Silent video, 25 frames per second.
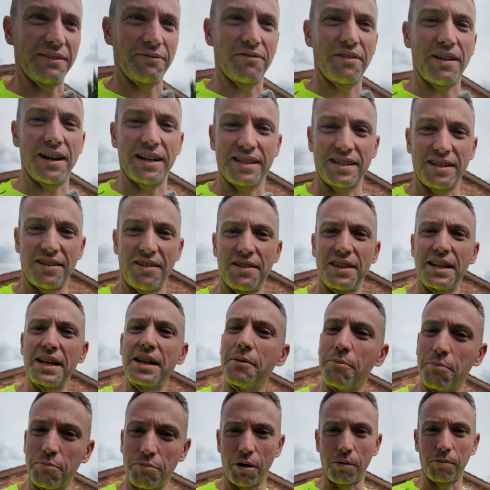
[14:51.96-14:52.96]
in fact, I
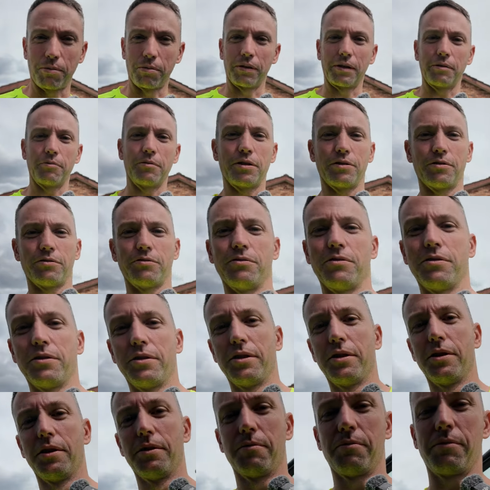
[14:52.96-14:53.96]
think it probably will,
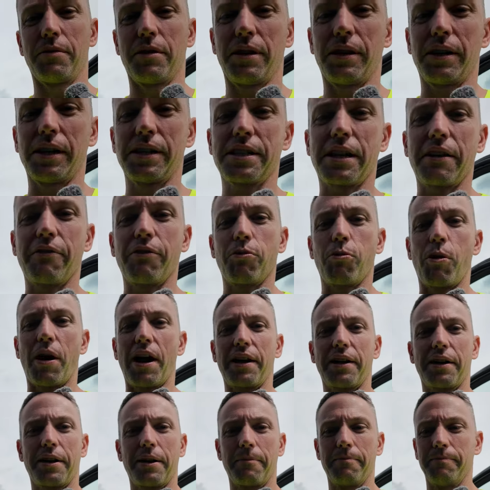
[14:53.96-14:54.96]
but let's give it a
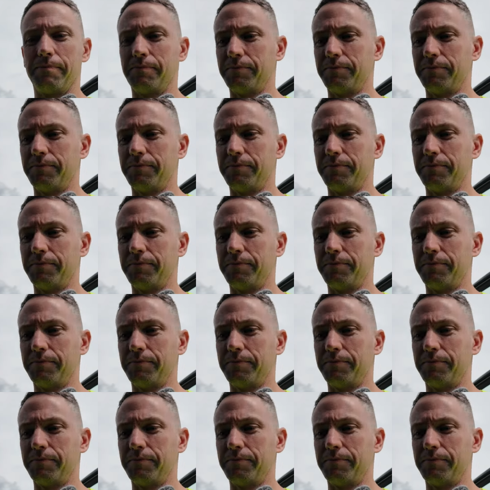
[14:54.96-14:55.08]
whack.